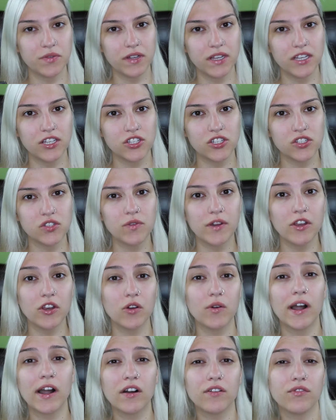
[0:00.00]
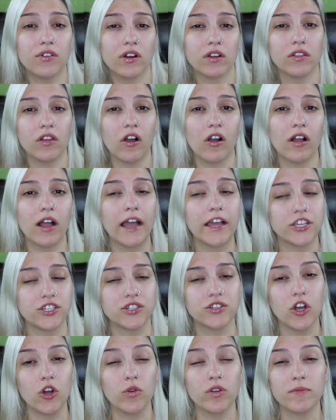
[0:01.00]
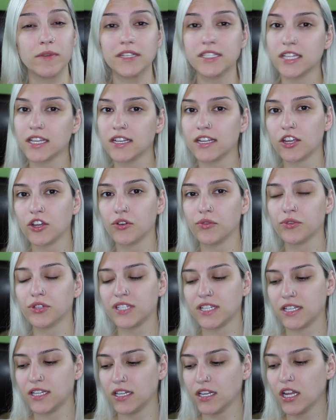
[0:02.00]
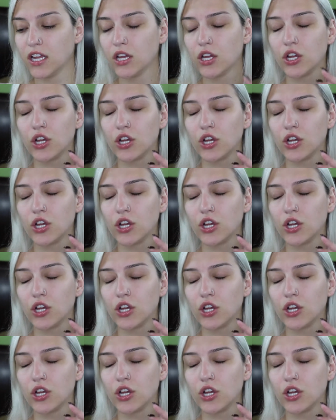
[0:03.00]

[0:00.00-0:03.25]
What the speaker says: it just so I know how far along I should go with my skincare routine.